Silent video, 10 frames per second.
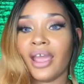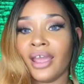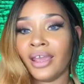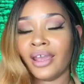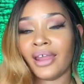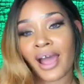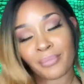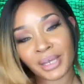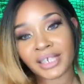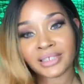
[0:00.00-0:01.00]
And
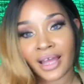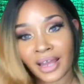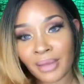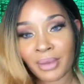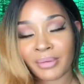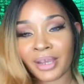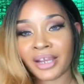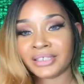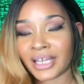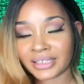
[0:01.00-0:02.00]
because I like baby
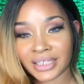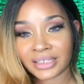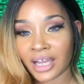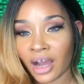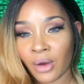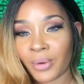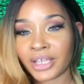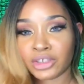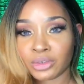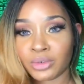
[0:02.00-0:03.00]
hairs, I tend to
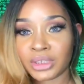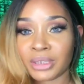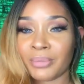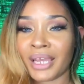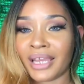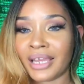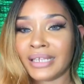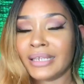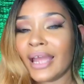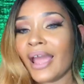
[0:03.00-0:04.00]
always use them.
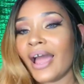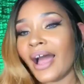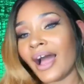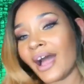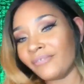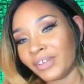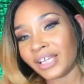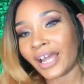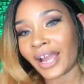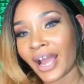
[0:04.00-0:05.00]
And I
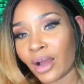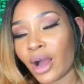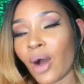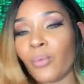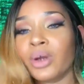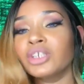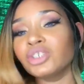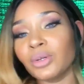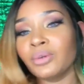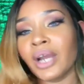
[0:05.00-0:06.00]
feel like I want to
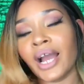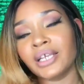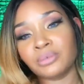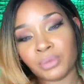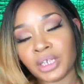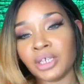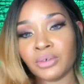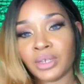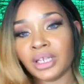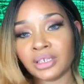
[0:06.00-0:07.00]
show you guys what a
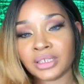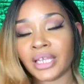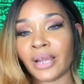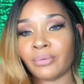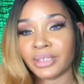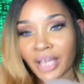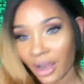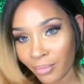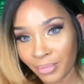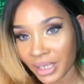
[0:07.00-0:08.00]
unit looks like
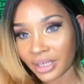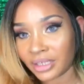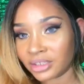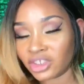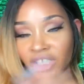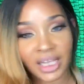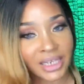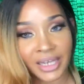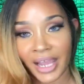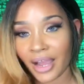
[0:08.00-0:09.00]
without me
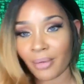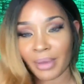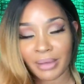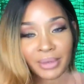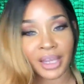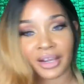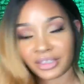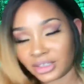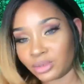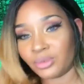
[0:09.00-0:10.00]
gelling down baby
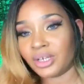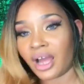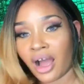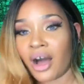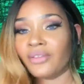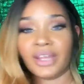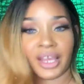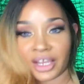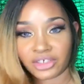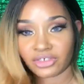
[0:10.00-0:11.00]
hairs and doing all
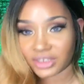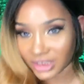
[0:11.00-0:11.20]
that extra.